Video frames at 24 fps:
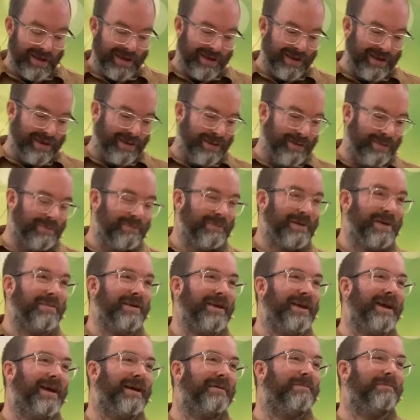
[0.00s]
Uh,
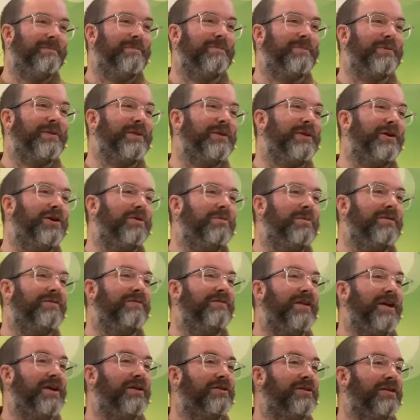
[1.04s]
maybe um, you could be
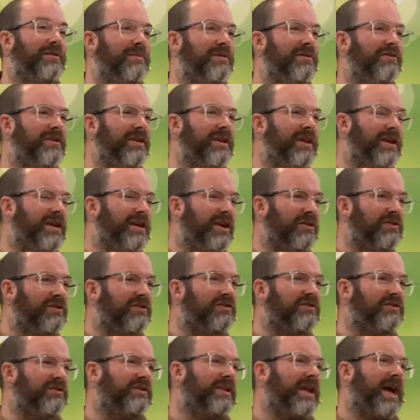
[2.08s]
fair to them and say you can
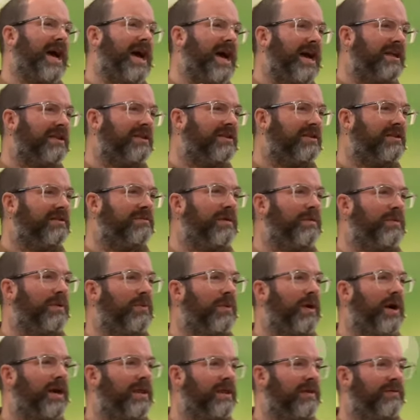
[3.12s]
understand maybe
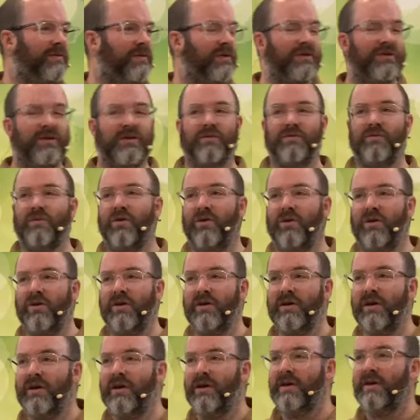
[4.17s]
why they've got it
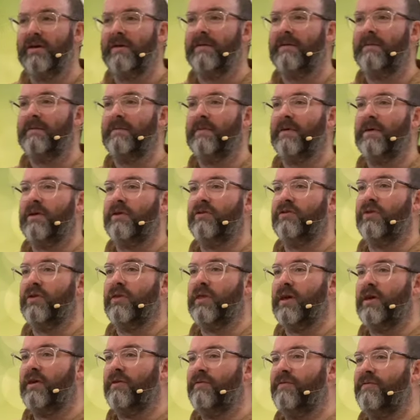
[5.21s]
wrong. You know,
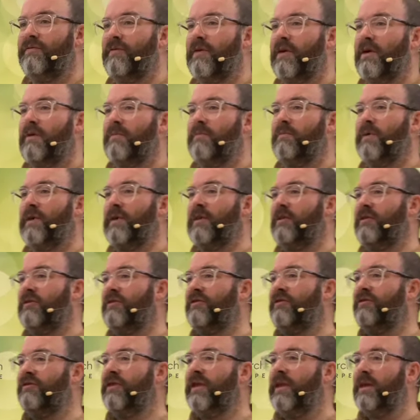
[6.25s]
they've been
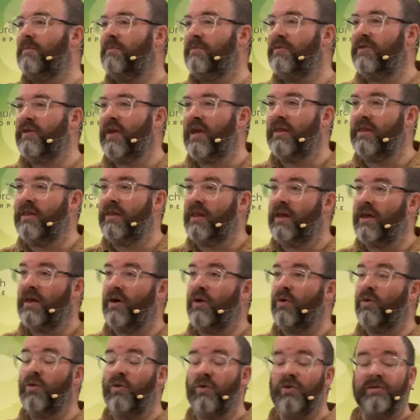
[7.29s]
steeped in the
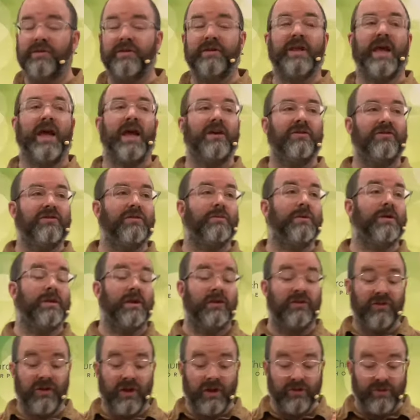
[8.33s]
Old Testament, the
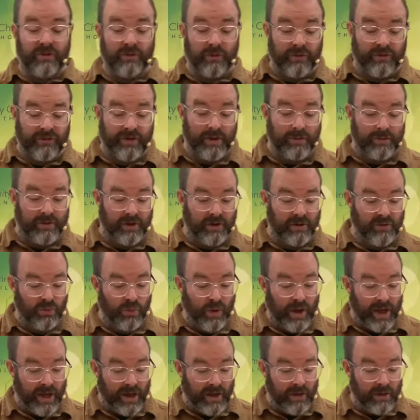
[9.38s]
Jesus was steeped in as
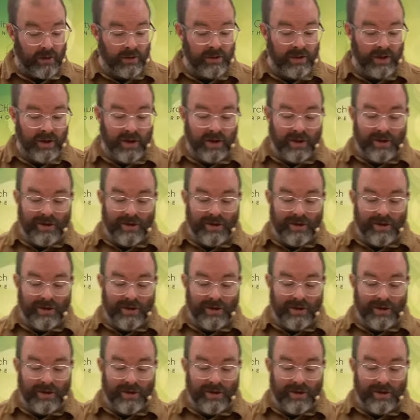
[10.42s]
well.